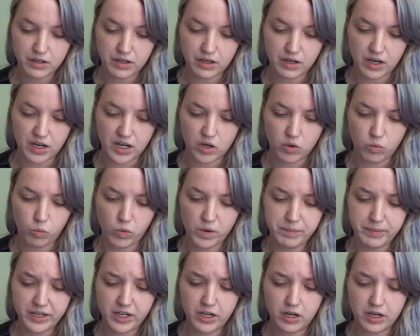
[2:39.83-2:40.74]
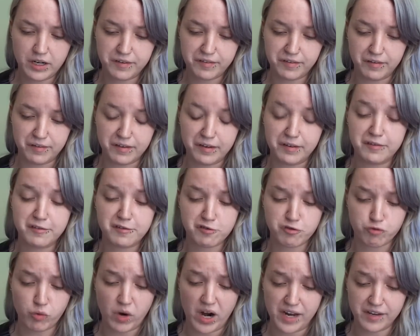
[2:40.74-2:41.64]
one big cause is
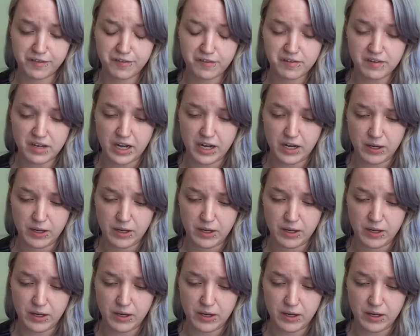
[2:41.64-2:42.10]
stress.